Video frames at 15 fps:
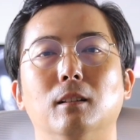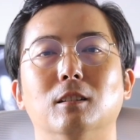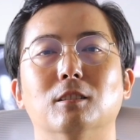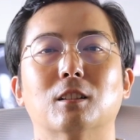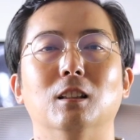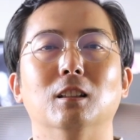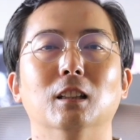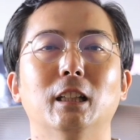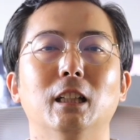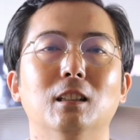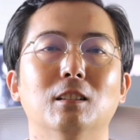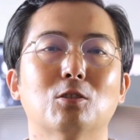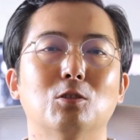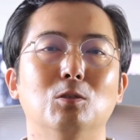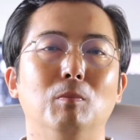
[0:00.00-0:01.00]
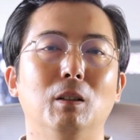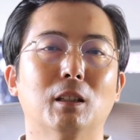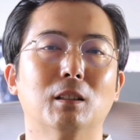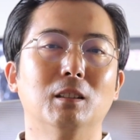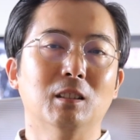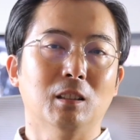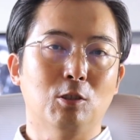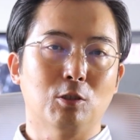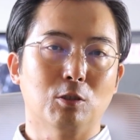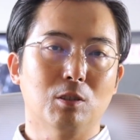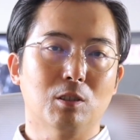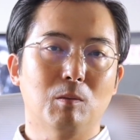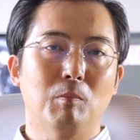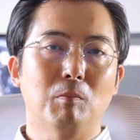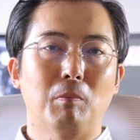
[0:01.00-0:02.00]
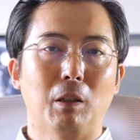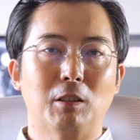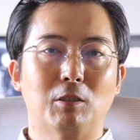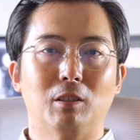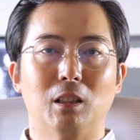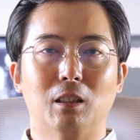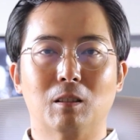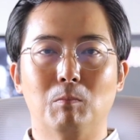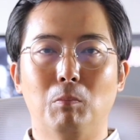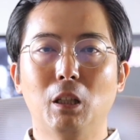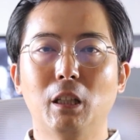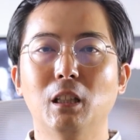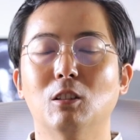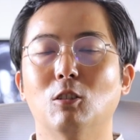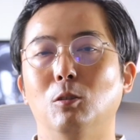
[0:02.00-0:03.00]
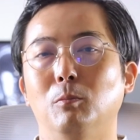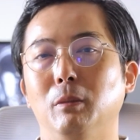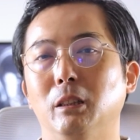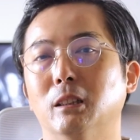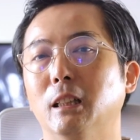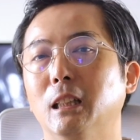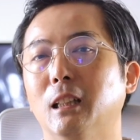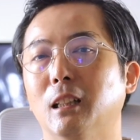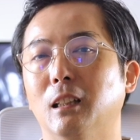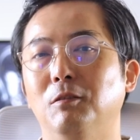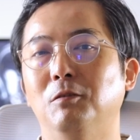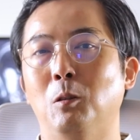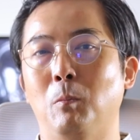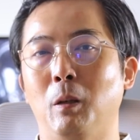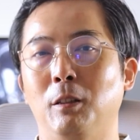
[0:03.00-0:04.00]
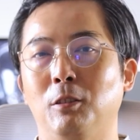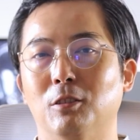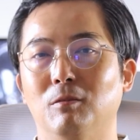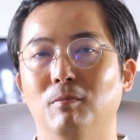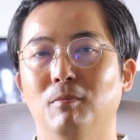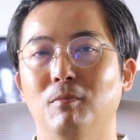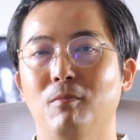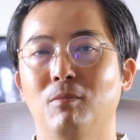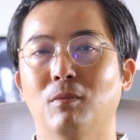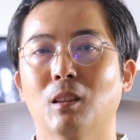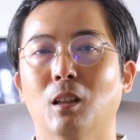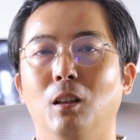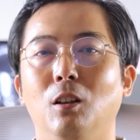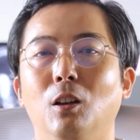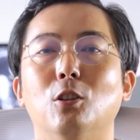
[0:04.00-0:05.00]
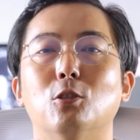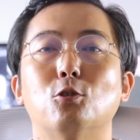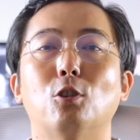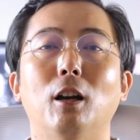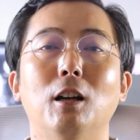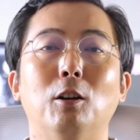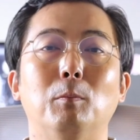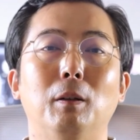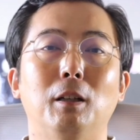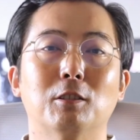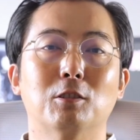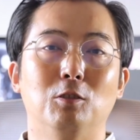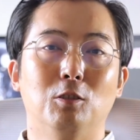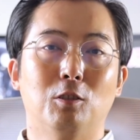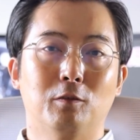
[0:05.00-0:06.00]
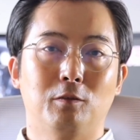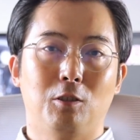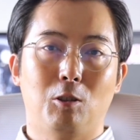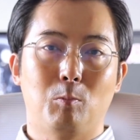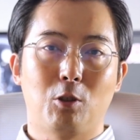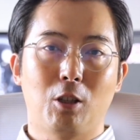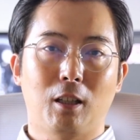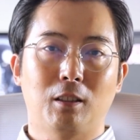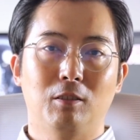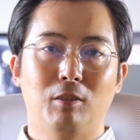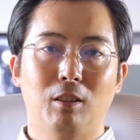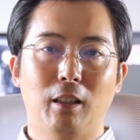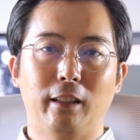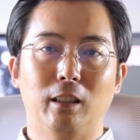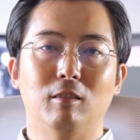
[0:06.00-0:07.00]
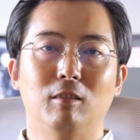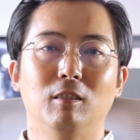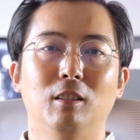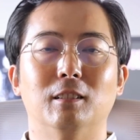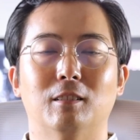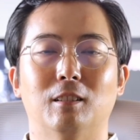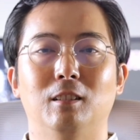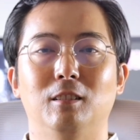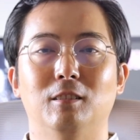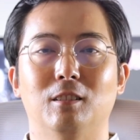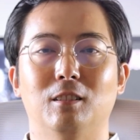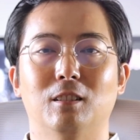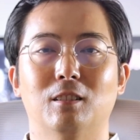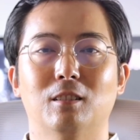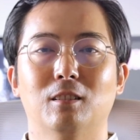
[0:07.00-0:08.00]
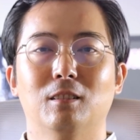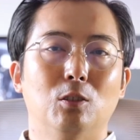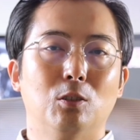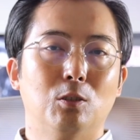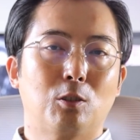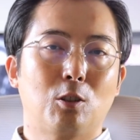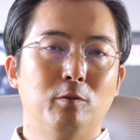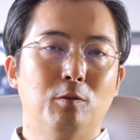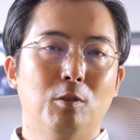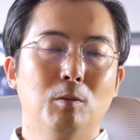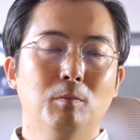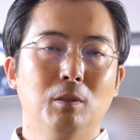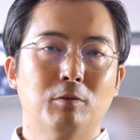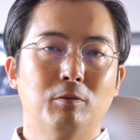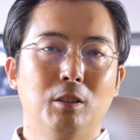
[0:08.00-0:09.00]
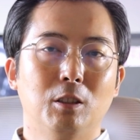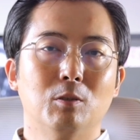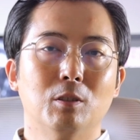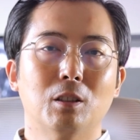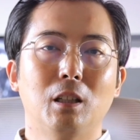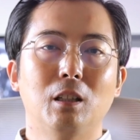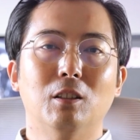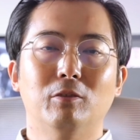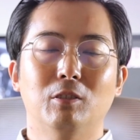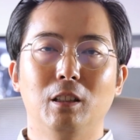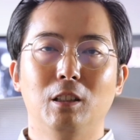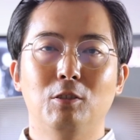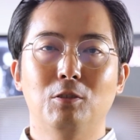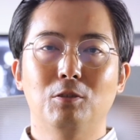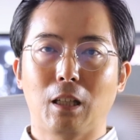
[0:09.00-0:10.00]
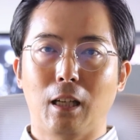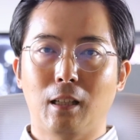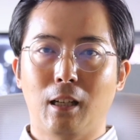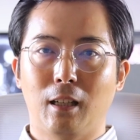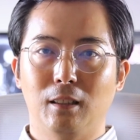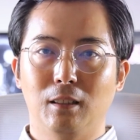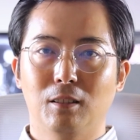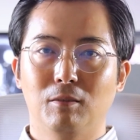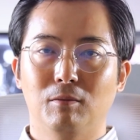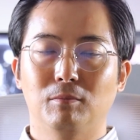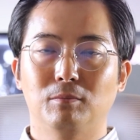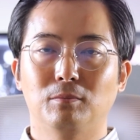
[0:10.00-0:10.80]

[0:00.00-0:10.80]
This can lead us to make decisions based on incomplete or misleading information. Try our best to look for objective data and statistics to confirm the frequency of the issues at hand.